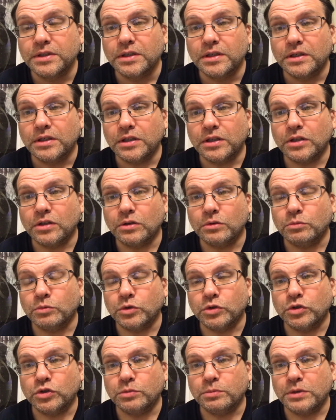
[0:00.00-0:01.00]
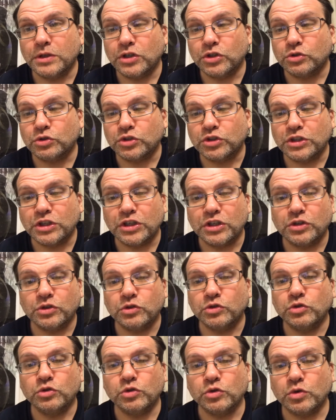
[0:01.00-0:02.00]
You know, would you be interested, or
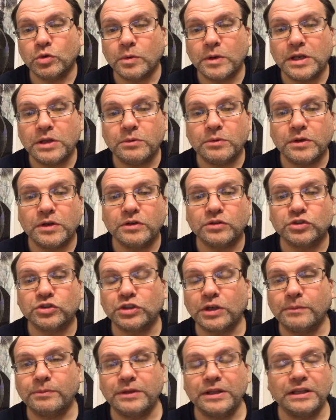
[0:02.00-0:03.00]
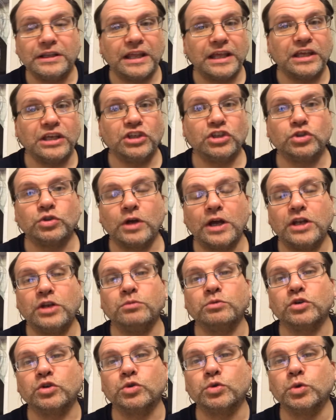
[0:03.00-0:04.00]
do you know anyone, or something? Like, he's trying to
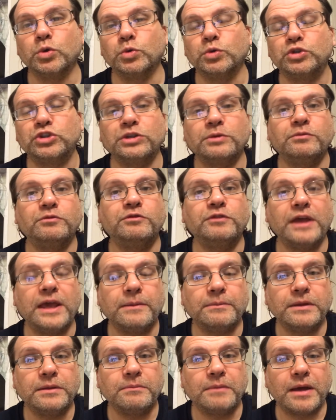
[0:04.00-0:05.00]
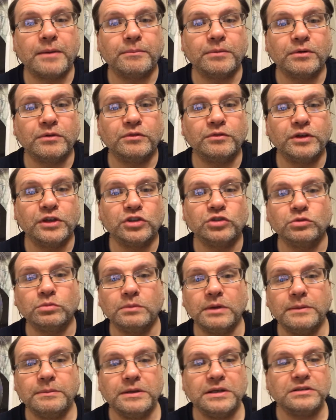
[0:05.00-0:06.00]
recruit some family member of his, or
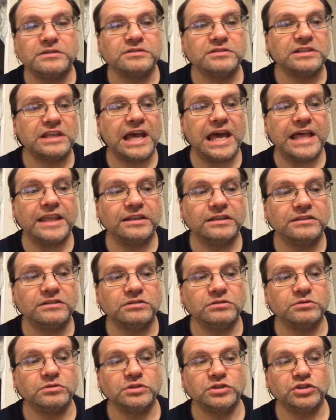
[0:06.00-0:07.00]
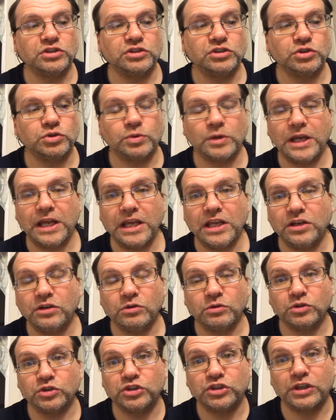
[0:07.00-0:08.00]
maybe he's talent, or is trained,
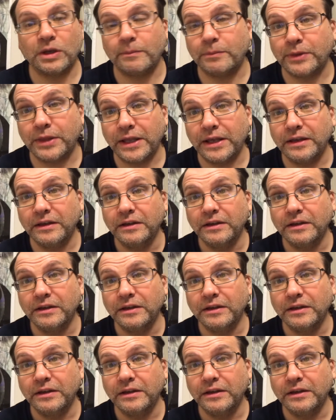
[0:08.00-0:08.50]
or something,